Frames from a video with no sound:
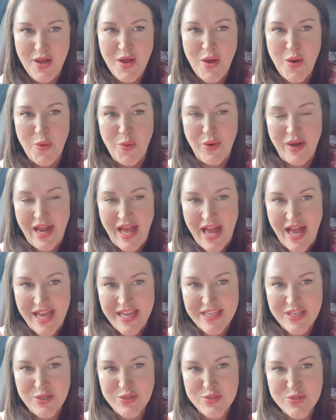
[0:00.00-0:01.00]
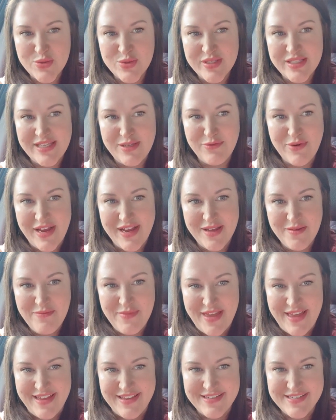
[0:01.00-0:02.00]
What I usually
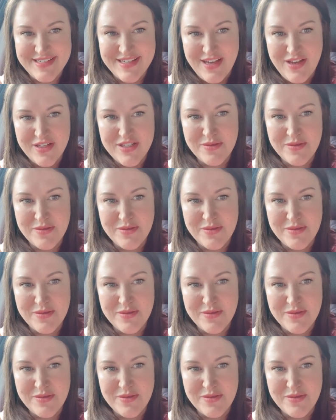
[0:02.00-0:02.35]
recommend